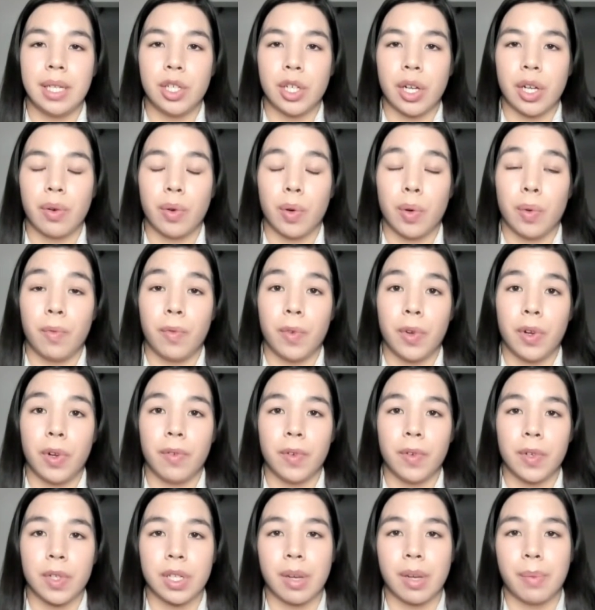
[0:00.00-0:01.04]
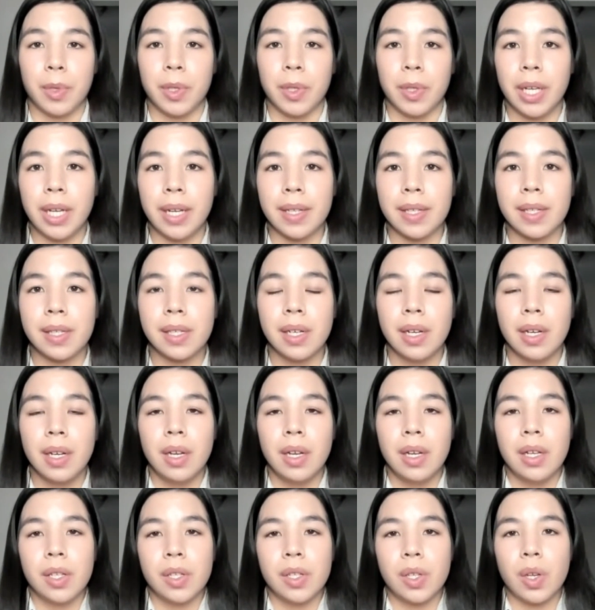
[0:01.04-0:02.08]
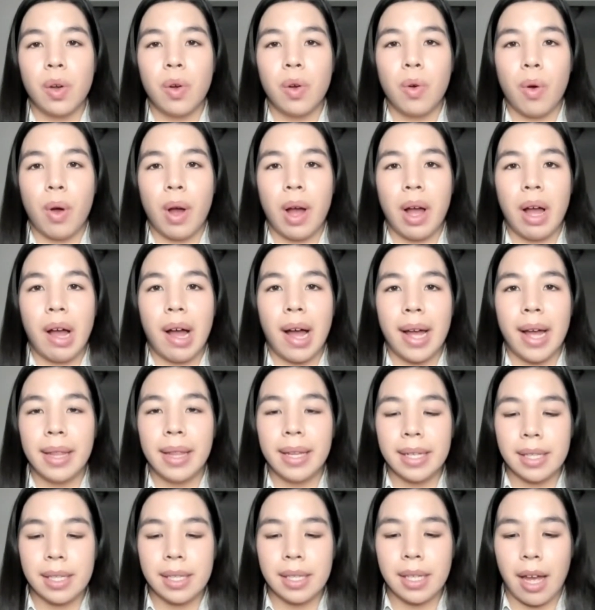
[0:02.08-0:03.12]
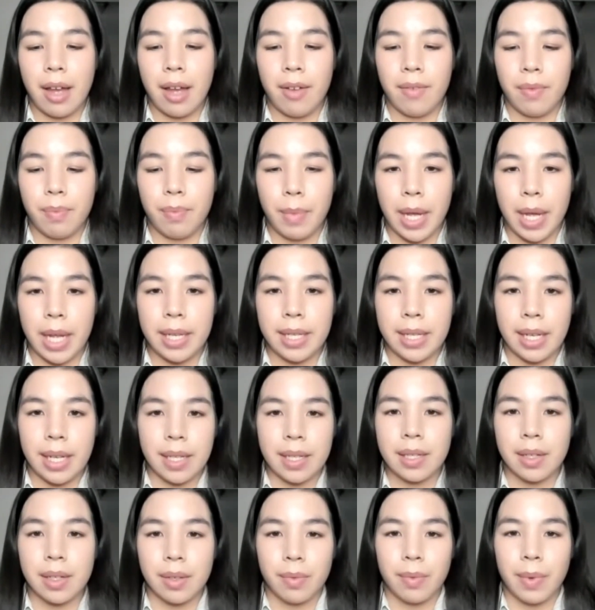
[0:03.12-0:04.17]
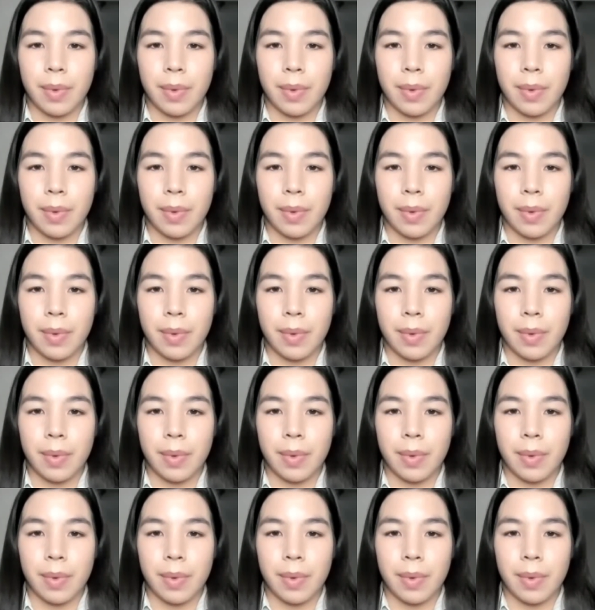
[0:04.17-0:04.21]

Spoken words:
in general for your first couple days. So I like to have my desk